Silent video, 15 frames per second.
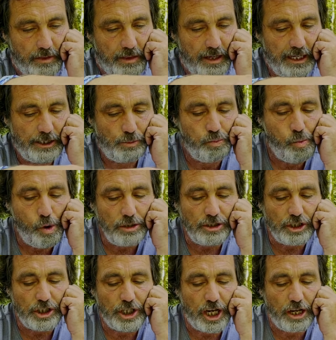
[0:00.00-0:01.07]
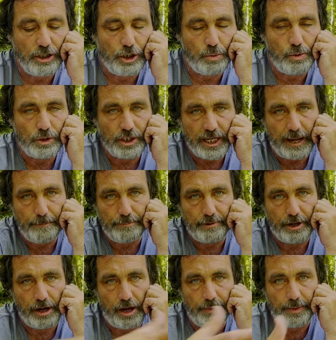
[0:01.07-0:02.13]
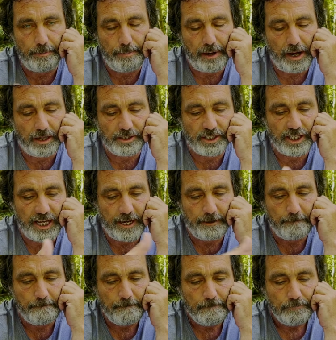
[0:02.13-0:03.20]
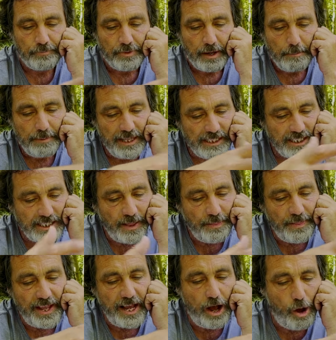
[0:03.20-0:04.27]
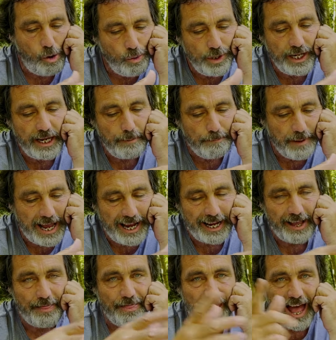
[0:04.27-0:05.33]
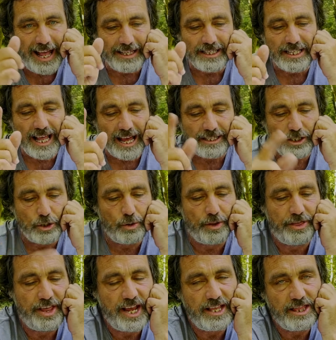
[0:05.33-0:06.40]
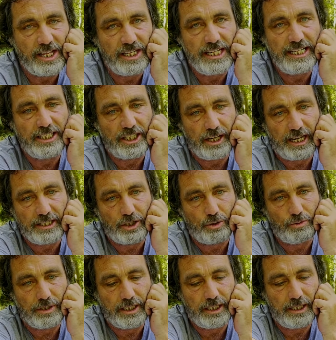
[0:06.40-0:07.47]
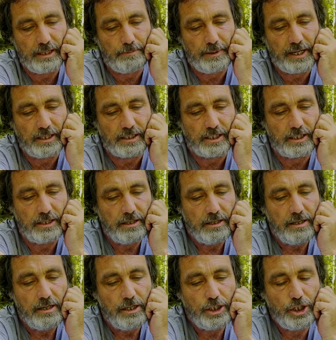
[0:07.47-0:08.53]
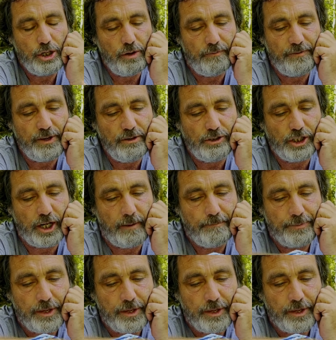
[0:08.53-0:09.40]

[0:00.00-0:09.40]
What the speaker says: It wants to go towards the Emperor card, the past thing, but there's something holding it back, and that's that sort of thing that needs to get sorted in the past to your future.